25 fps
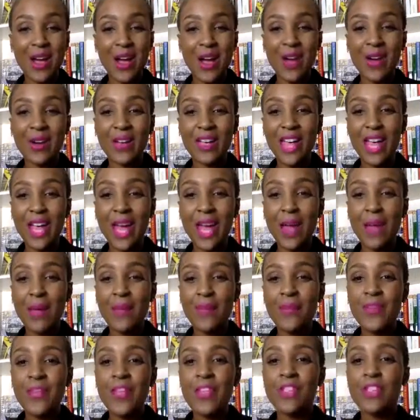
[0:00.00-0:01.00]

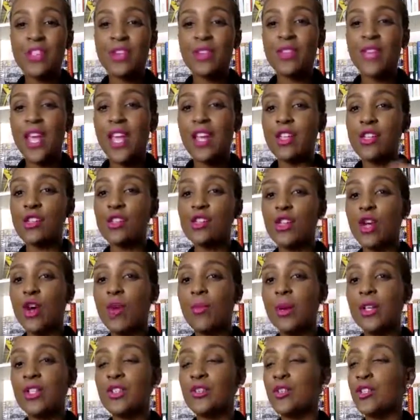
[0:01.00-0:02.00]
Okay, so thank you so
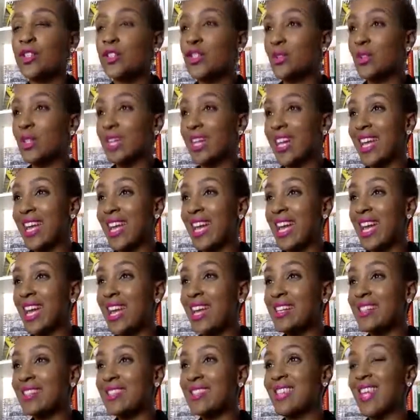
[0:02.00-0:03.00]
much for tuning in.